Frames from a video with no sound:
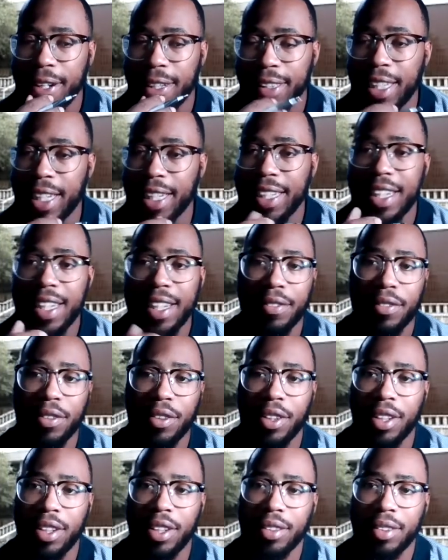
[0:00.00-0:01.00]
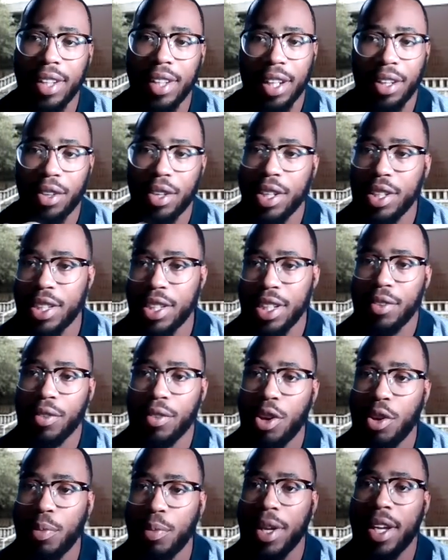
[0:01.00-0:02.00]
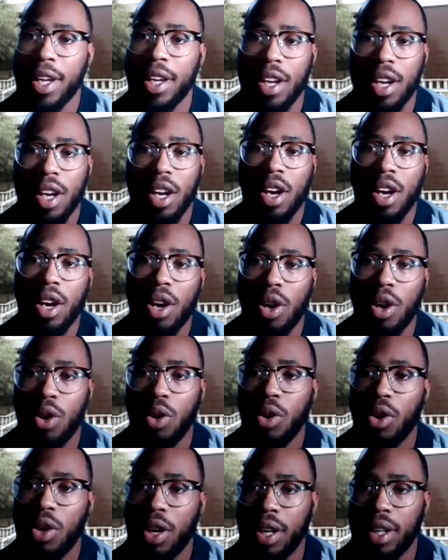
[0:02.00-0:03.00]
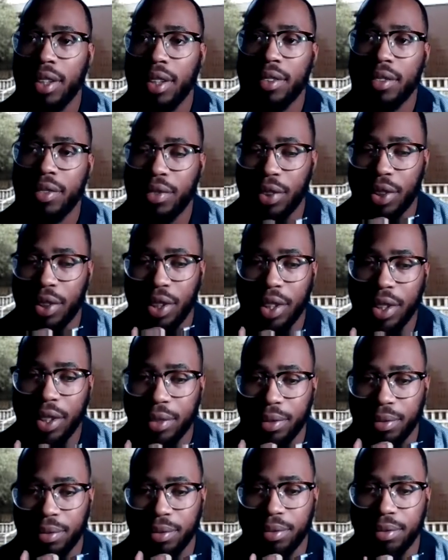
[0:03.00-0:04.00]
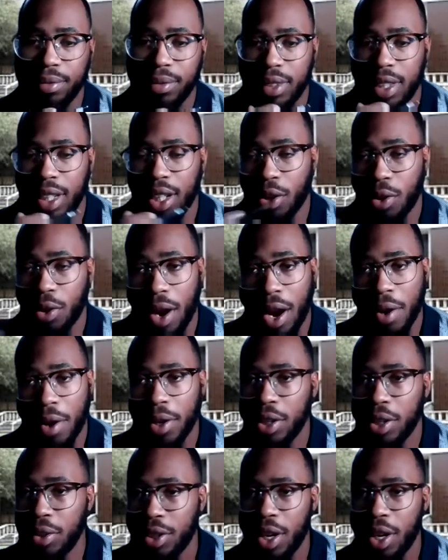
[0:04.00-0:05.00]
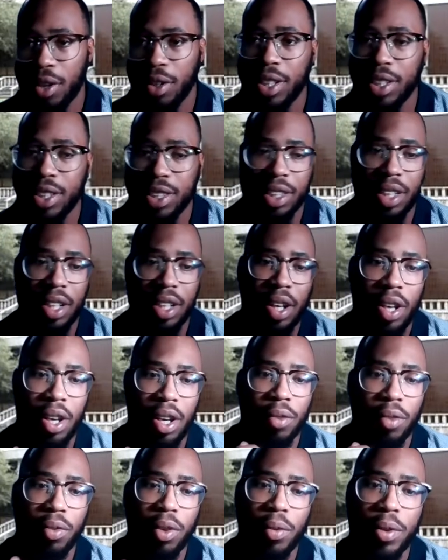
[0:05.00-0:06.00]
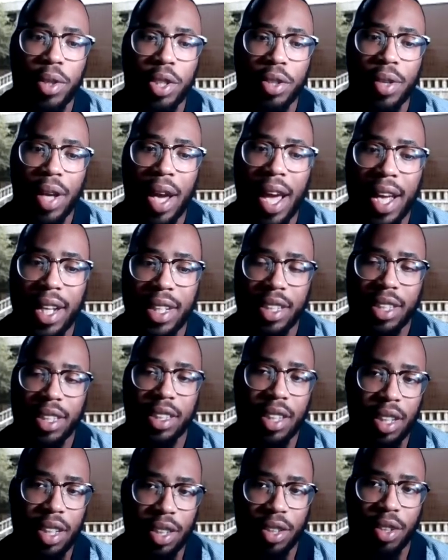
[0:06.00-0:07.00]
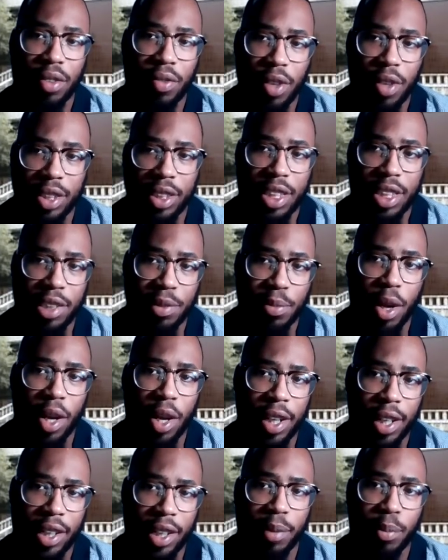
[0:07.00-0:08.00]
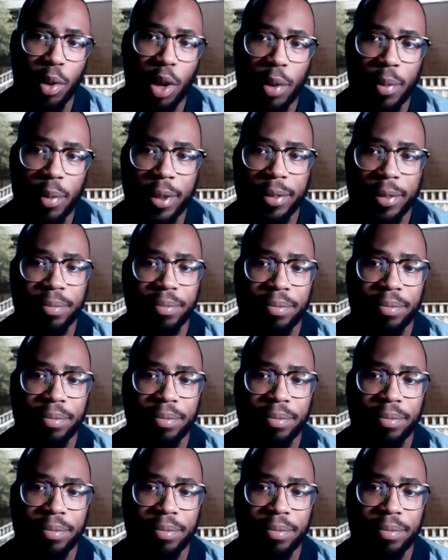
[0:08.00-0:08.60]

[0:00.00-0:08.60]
technique for increasing enrollment or for acquiring new donors, what would you add to Southern University's marketing department?